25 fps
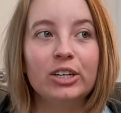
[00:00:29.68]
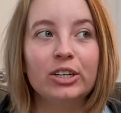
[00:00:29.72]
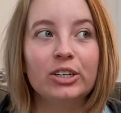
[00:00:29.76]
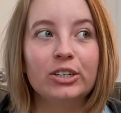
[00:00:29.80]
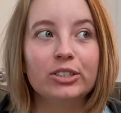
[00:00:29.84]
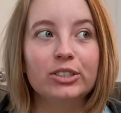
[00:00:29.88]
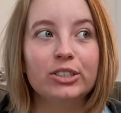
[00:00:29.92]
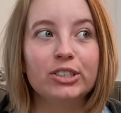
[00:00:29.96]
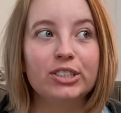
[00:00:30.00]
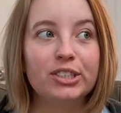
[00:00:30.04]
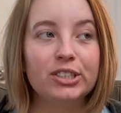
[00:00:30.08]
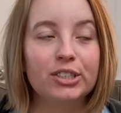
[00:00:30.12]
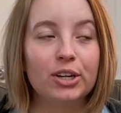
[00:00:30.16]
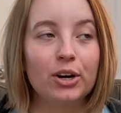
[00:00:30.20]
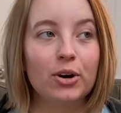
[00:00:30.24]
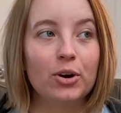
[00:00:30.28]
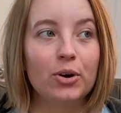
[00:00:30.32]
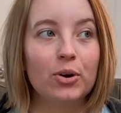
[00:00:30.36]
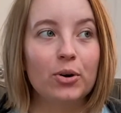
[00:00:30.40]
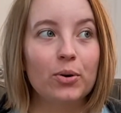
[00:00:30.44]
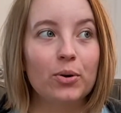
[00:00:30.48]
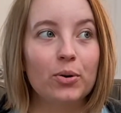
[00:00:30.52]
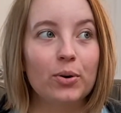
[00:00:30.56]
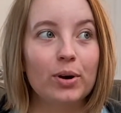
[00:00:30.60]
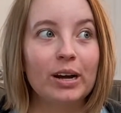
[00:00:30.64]

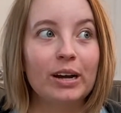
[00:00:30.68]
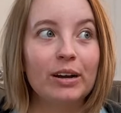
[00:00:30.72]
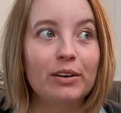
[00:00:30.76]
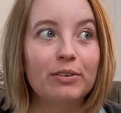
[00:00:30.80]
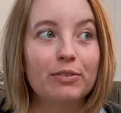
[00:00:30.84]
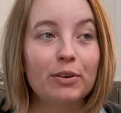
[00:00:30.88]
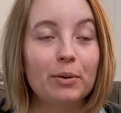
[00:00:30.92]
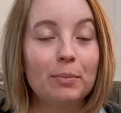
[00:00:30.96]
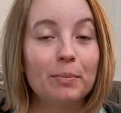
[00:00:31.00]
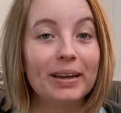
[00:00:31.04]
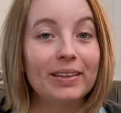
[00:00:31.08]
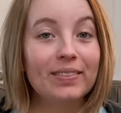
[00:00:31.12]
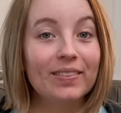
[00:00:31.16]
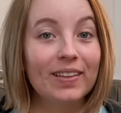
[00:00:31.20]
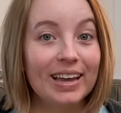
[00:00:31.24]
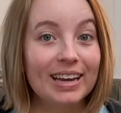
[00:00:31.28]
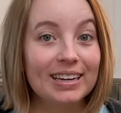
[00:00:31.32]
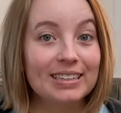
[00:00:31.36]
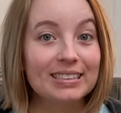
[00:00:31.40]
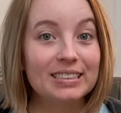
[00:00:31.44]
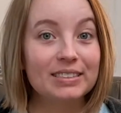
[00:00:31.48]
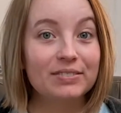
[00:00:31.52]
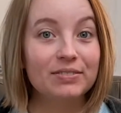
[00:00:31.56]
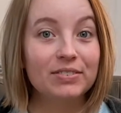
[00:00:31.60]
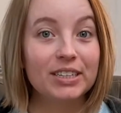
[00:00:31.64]
So from my
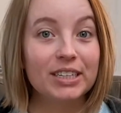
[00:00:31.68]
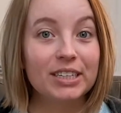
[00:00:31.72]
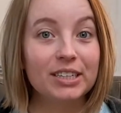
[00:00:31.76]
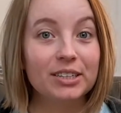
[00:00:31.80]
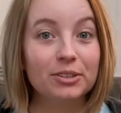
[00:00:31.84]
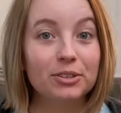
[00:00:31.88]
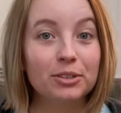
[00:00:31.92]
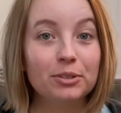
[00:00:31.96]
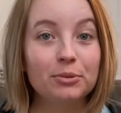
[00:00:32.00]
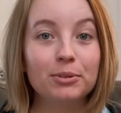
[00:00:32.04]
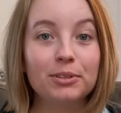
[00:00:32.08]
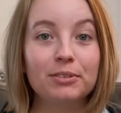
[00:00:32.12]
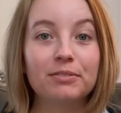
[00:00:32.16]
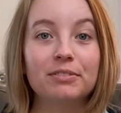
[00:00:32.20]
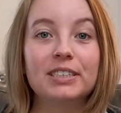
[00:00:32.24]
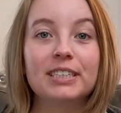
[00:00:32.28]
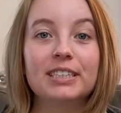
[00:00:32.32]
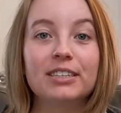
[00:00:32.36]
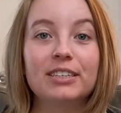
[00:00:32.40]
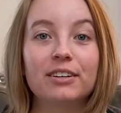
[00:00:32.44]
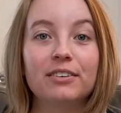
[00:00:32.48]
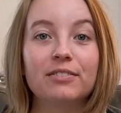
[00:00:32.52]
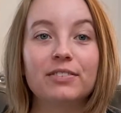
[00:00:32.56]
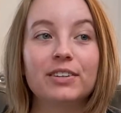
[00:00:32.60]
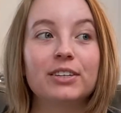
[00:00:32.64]
last video, you would have seen
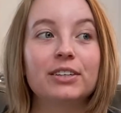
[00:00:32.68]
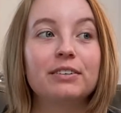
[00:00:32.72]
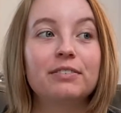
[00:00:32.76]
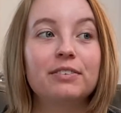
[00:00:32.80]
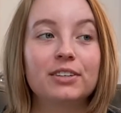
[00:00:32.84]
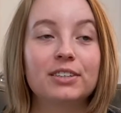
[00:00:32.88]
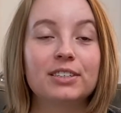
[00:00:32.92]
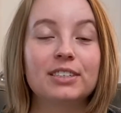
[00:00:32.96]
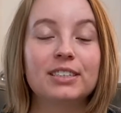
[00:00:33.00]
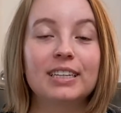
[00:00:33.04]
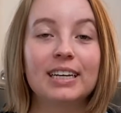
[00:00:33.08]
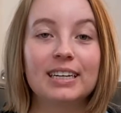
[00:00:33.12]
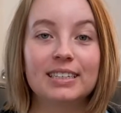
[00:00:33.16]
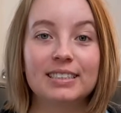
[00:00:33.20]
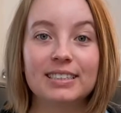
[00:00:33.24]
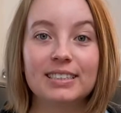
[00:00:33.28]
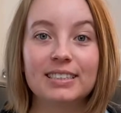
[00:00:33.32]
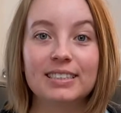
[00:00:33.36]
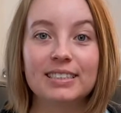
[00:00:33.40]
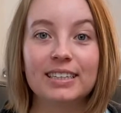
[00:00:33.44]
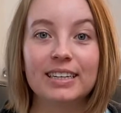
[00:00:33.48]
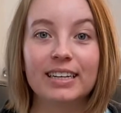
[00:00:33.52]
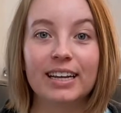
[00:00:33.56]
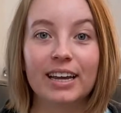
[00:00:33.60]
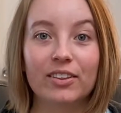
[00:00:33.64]
our very first
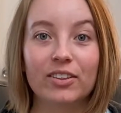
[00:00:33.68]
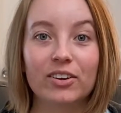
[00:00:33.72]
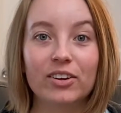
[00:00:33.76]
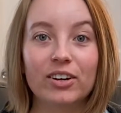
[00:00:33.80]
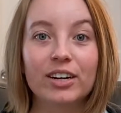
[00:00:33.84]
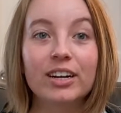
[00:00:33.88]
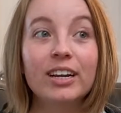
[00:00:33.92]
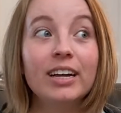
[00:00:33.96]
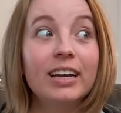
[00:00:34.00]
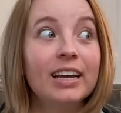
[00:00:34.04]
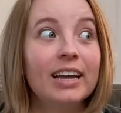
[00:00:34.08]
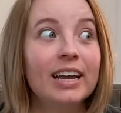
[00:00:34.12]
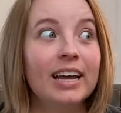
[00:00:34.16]
lesson together,